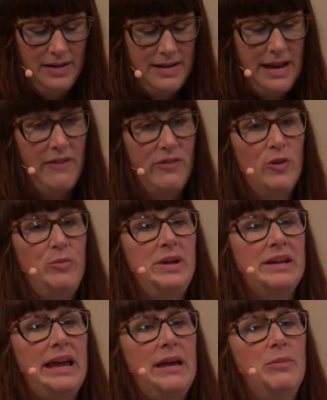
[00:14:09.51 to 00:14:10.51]
never
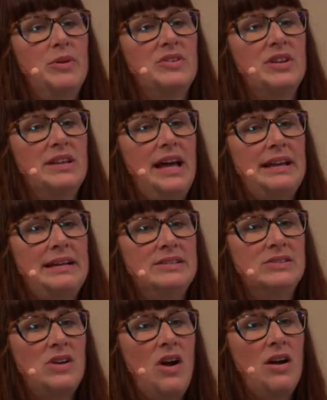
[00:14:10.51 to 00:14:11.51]
being able to let
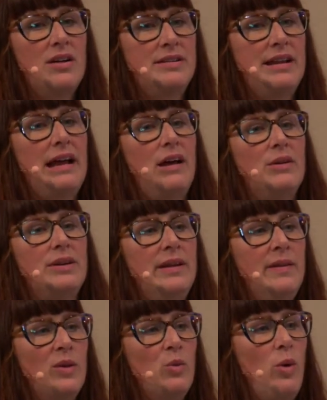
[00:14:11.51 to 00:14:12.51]
his guard down
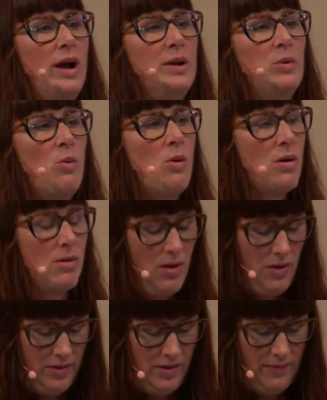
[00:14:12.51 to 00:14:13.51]
in the white
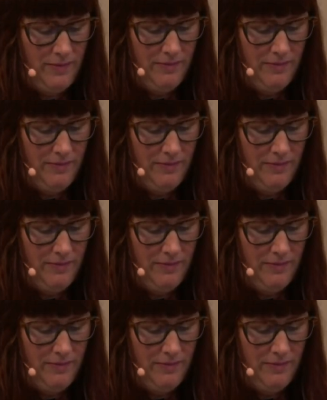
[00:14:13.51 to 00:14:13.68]
world.